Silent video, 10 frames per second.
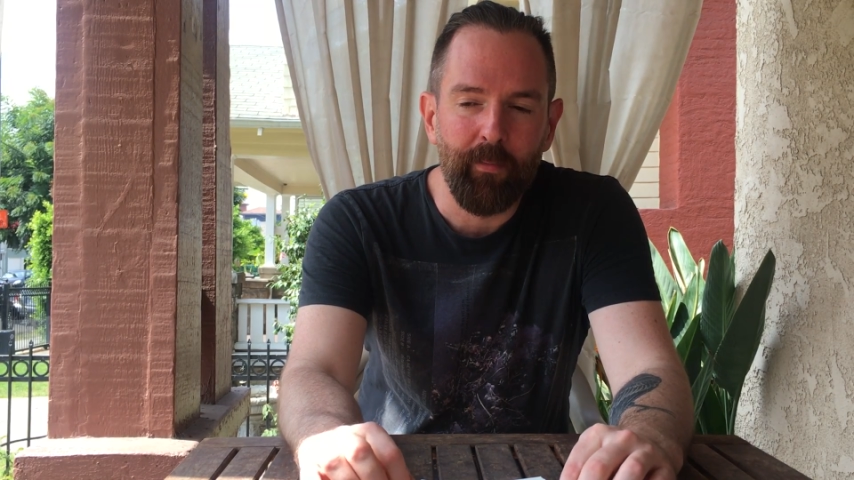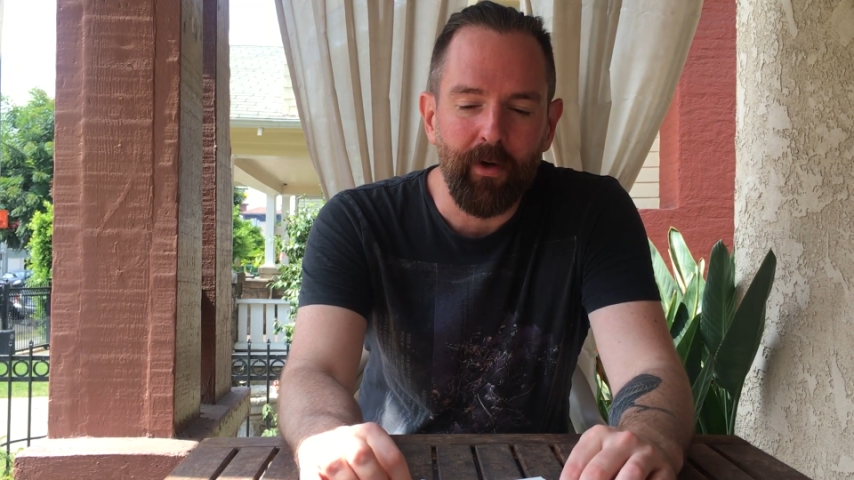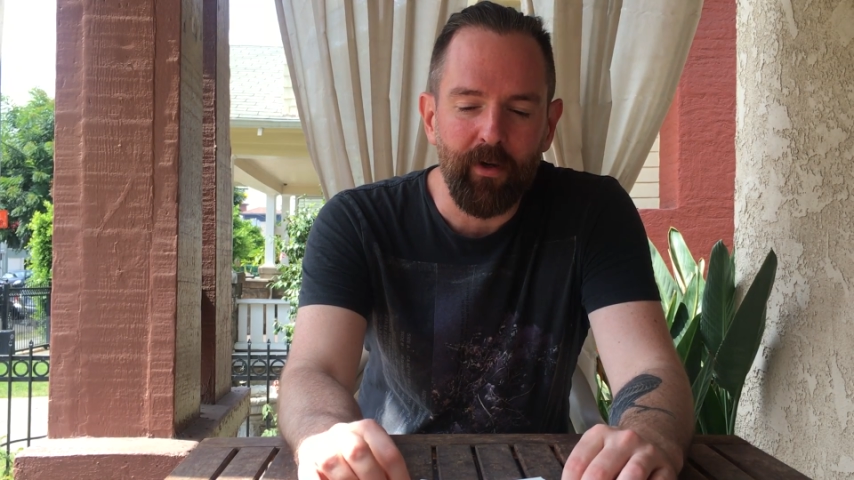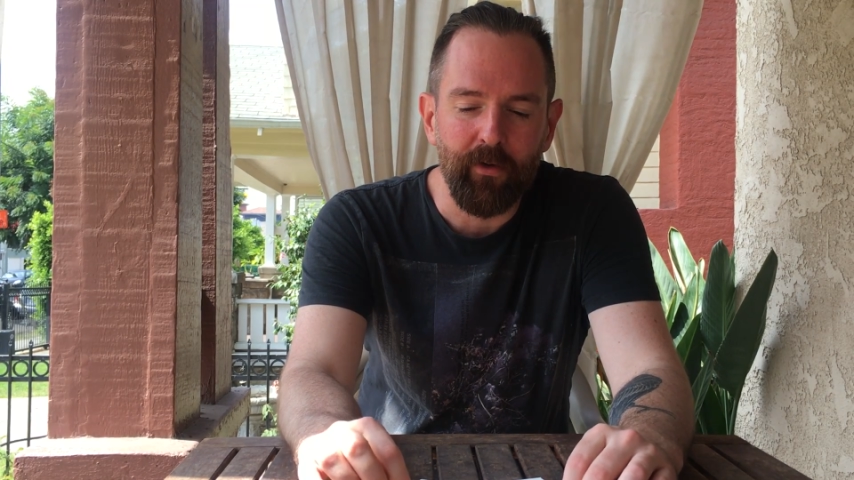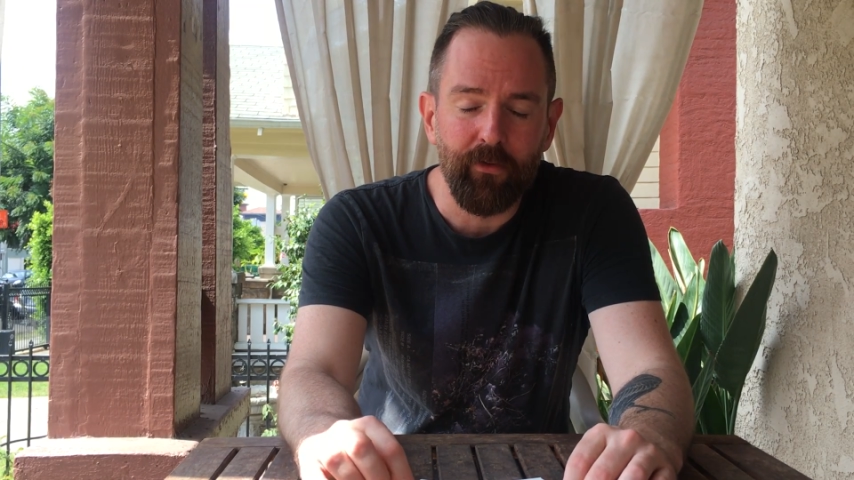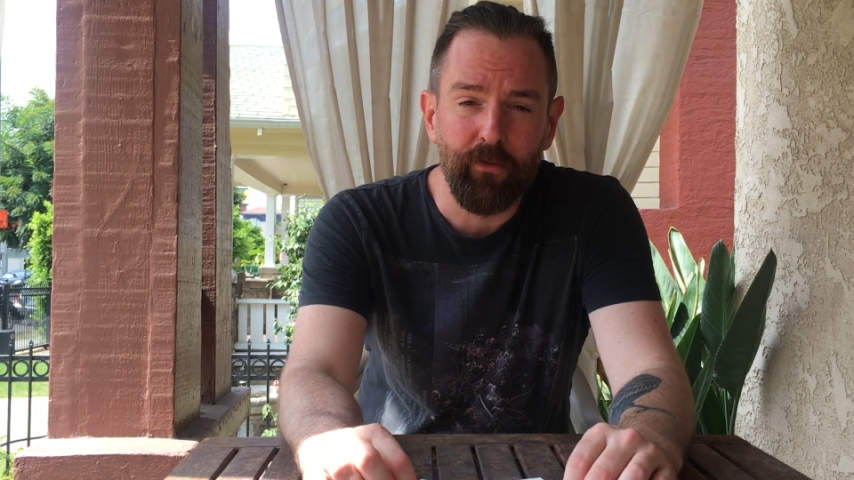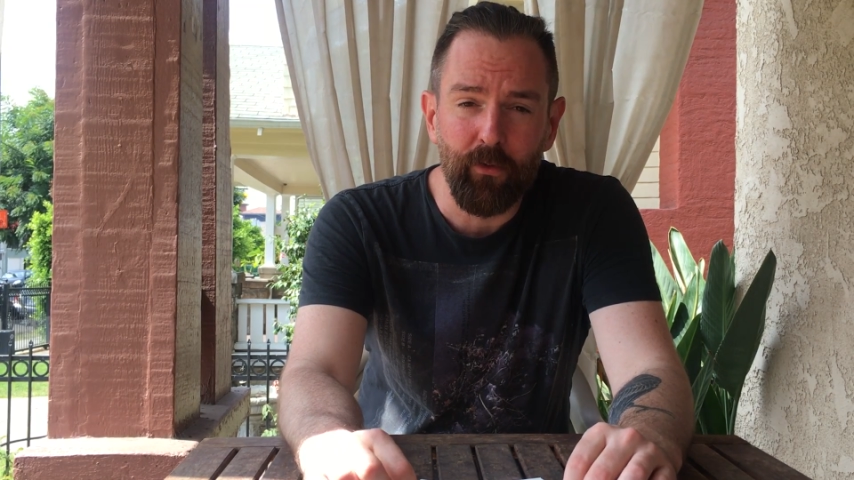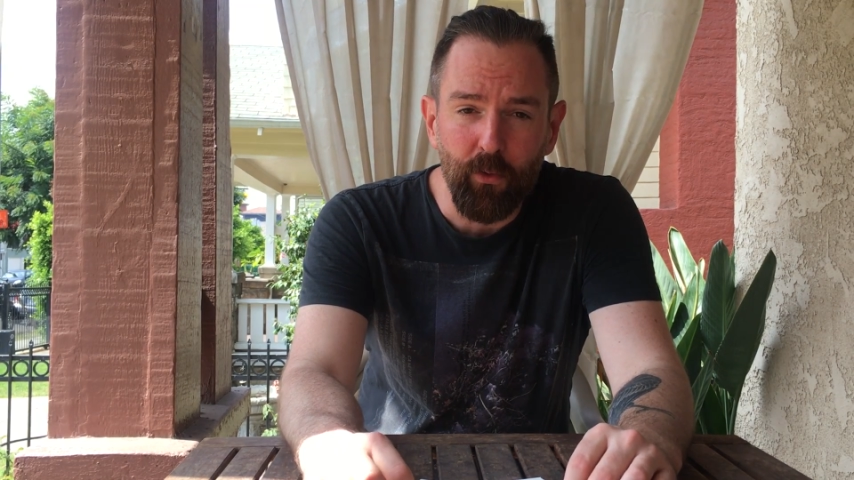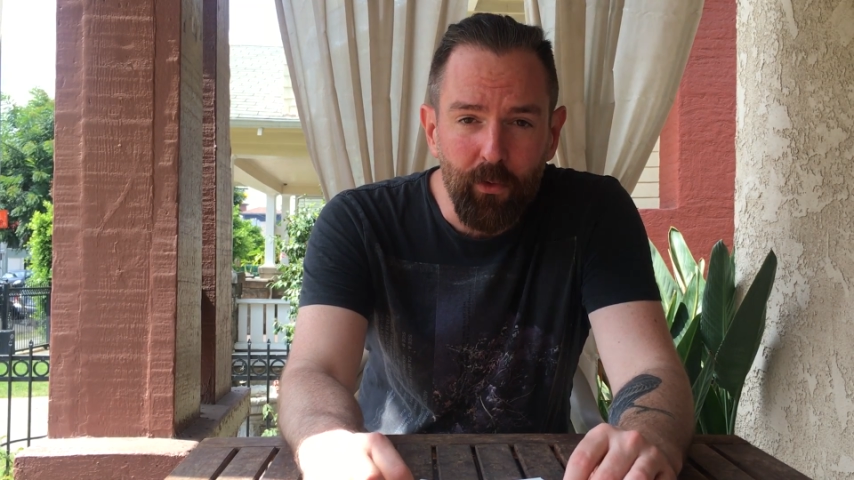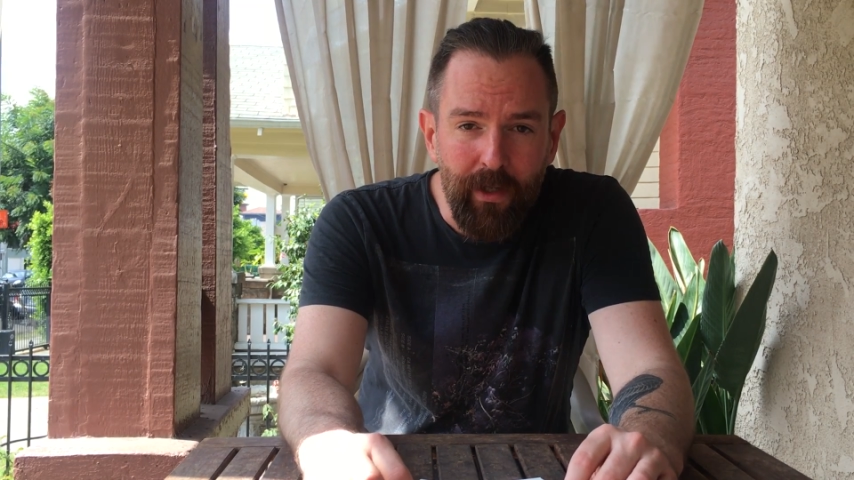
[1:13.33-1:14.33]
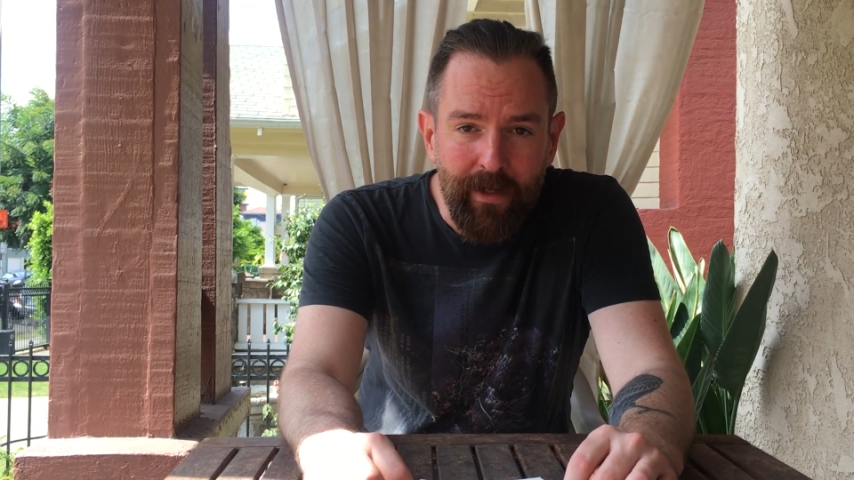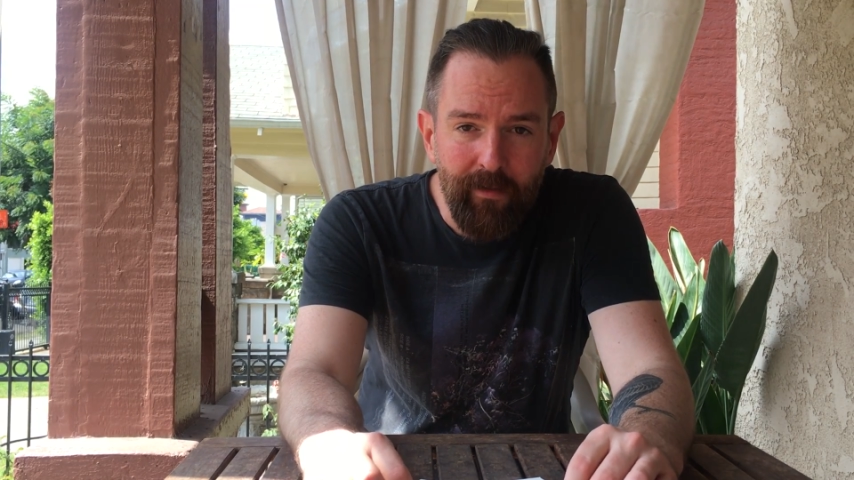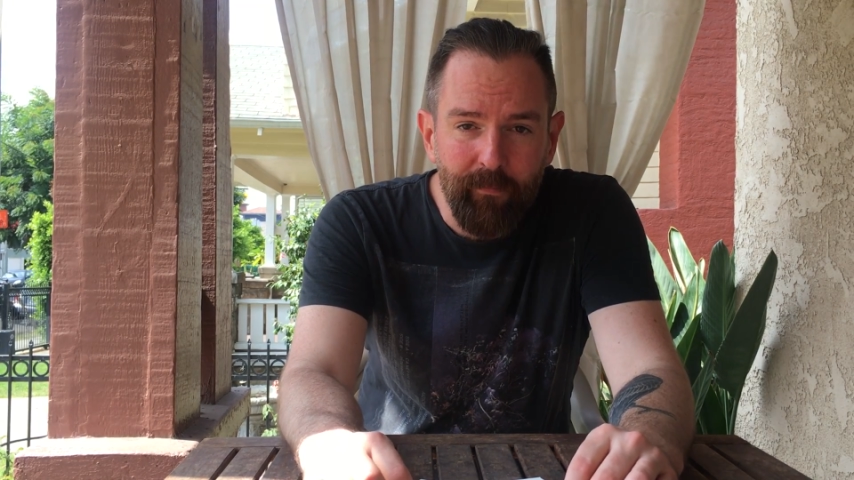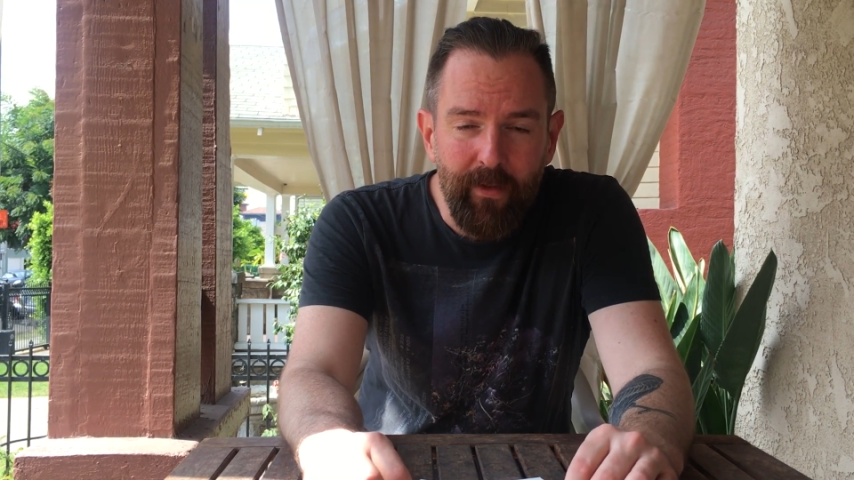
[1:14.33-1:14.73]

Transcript: party called School Night